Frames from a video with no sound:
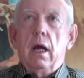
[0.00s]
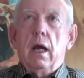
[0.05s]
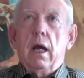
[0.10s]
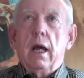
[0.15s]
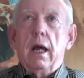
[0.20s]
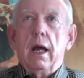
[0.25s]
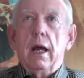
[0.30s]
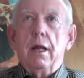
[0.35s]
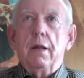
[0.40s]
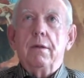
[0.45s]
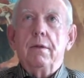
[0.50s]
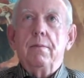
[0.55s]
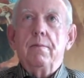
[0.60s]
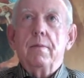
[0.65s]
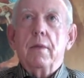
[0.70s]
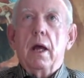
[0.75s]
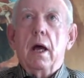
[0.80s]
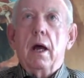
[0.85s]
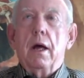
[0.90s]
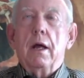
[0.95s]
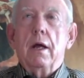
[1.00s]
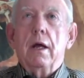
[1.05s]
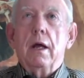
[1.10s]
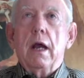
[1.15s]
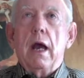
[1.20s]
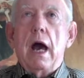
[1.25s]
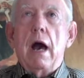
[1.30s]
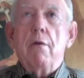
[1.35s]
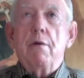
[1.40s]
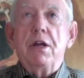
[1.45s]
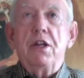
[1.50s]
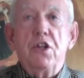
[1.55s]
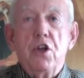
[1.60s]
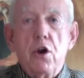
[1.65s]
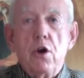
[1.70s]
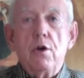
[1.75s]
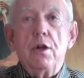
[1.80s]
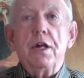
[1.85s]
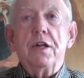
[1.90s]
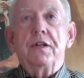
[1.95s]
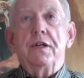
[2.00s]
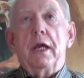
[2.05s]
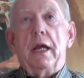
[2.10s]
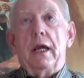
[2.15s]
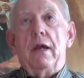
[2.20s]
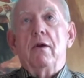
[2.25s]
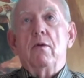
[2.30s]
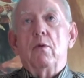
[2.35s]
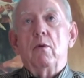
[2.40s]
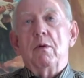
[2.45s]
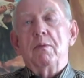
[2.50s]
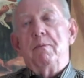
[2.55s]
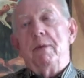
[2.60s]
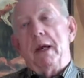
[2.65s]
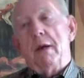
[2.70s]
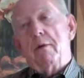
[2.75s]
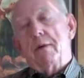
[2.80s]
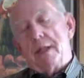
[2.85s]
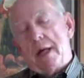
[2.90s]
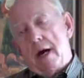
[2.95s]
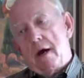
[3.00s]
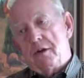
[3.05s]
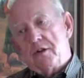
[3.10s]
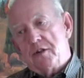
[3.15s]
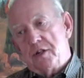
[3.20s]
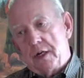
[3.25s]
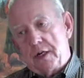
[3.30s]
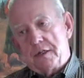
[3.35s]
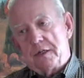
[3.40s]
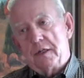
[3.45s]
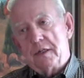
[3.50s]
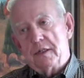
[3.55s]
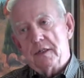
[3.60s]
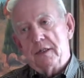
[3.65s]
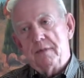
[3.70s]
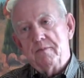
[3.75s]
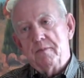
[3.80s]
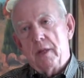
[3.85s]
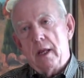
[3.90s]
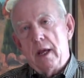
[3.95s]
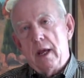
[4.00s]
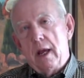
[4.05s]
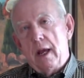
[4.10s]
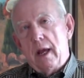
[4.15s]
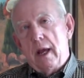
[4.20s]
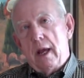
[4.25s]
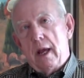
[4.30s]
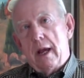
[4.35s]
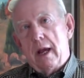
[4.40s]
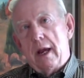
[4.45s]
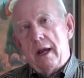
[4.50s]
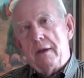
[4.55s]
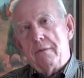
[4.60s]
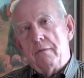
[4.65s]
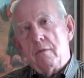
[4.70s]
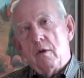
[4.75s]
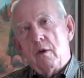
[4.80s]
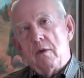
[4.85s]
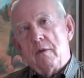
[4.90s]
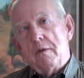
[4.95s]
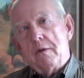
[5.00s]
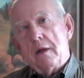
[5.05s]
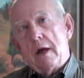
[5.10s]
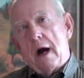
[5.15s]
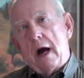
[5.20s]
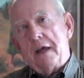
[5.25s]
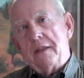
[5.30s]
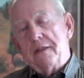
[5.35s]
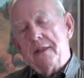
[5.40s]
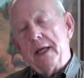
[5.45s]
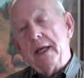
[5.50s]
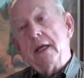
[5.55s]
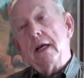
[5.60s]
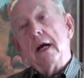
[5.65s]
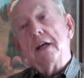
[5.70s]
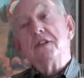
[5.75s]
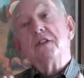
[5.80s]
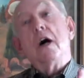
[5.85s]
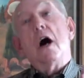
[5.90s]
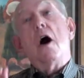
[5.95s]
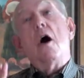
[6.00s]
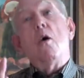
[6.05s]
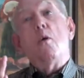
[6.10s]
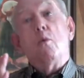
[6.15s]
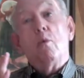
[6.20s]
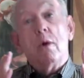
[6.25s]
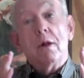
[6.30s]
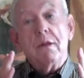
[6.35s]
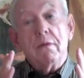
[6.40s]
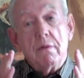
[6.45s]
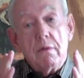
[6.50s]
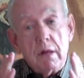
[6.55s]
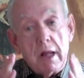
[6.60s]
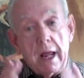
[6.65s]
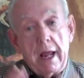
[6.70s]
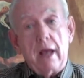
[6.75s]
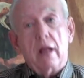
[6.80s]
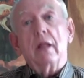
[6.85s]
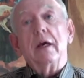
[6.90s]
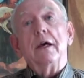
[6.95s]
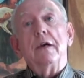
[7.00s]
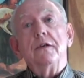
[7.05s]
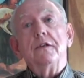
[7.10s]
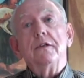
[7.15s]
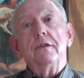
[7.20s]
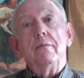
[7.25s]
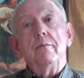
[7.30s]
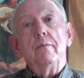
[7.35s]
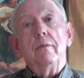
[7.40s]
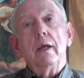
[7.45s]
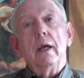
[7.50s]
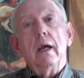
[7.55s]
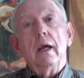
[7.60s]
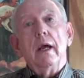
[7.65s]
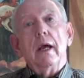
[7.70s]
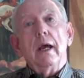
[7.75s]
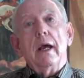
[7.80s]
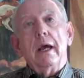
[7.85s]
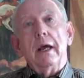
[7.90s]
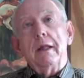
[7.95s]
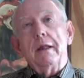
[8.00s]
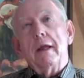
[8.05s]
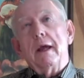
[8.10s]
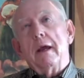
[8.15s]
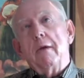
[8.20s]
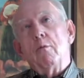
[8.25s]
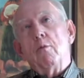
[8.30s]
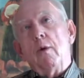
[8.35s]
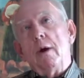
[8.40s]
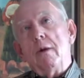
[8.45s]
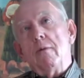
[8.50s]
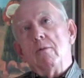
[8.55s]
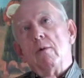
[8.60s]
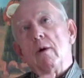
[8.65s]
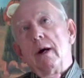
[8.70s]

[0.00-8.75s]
And how eternity would be without Jesus. And I think I saw what hell is. And what it